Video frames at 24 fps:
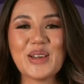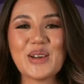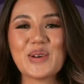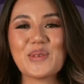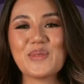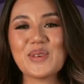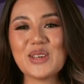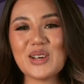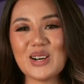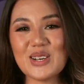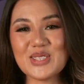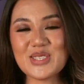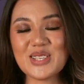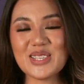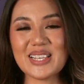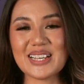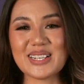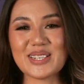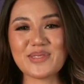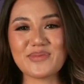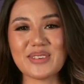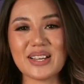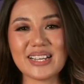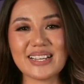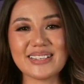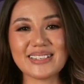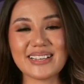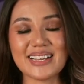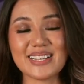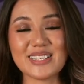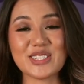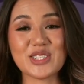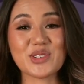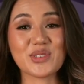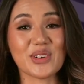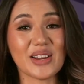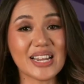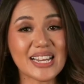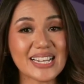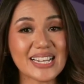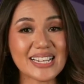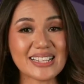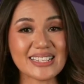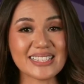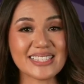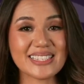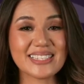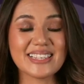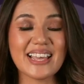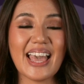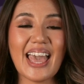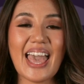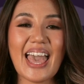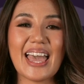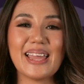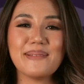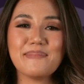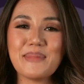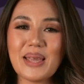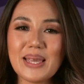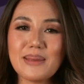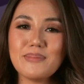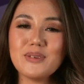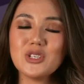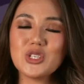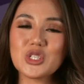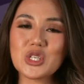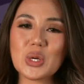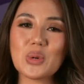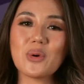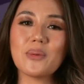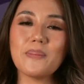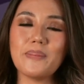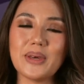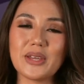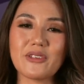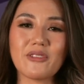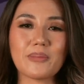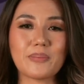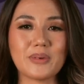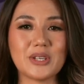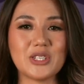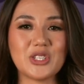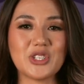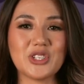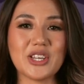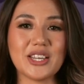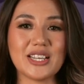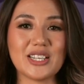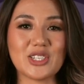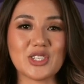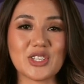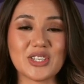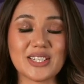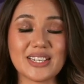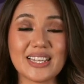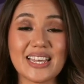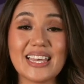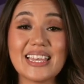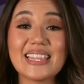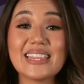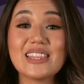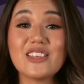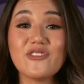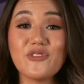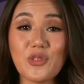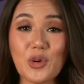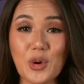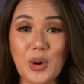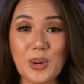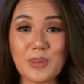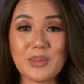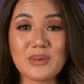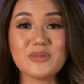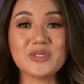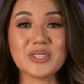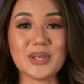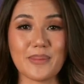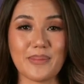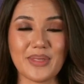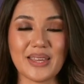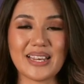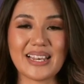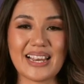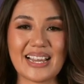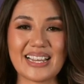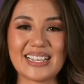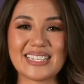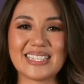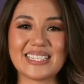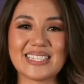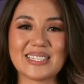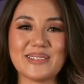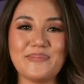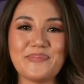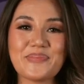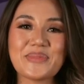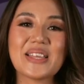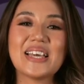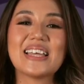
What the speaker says: We also like to recognize greatness, and maybe show a bit of appreciation in the form of something nice.